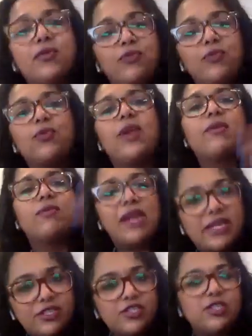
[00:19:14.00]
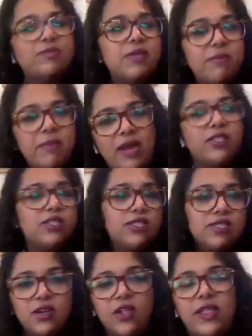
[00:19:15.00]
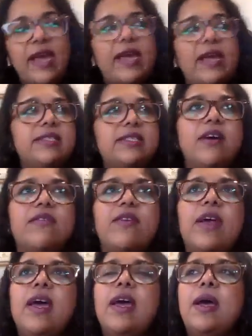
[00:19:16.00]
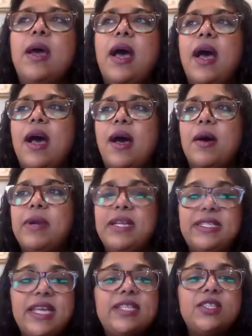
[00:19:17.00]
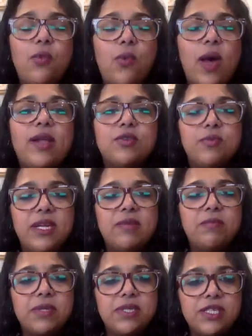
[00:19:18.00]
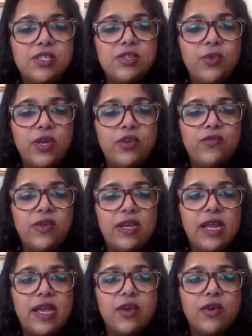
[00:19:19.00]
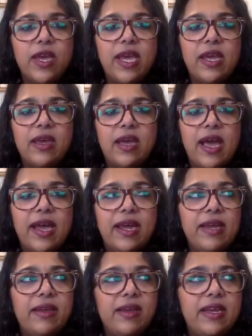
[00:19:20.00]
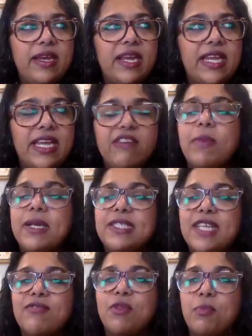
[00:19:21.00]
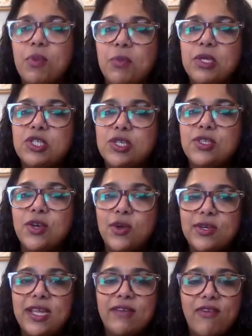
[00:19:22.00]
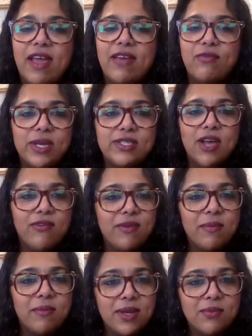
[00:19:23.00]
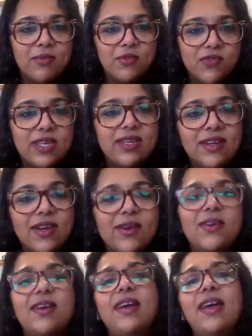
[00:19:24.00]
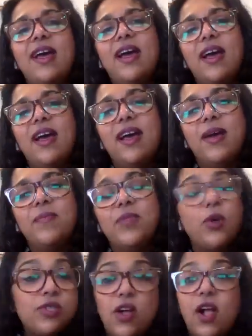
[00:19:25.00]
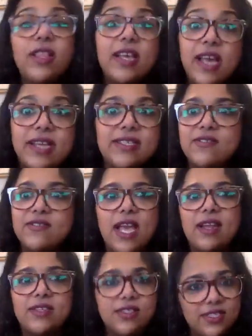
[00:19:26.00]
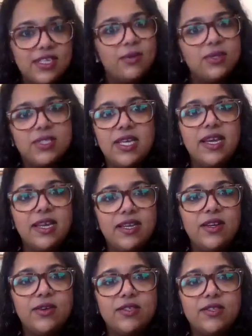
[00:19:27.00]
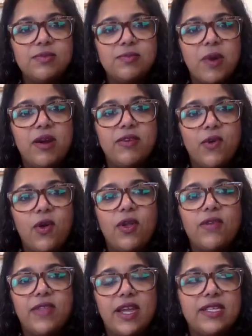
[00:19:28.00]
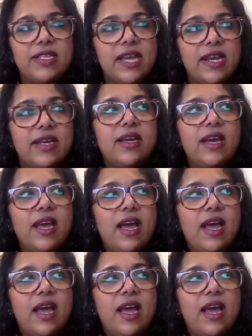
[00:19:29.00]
now through like relationships and marriages and all that kind of stuff. But it takes a while to be in a position where you feel like, okay, I can give myself the permission to go take 5 weeks off and make a movie, you know. Those are all the kinds of challenges, I would say, you know. As part of all of that is like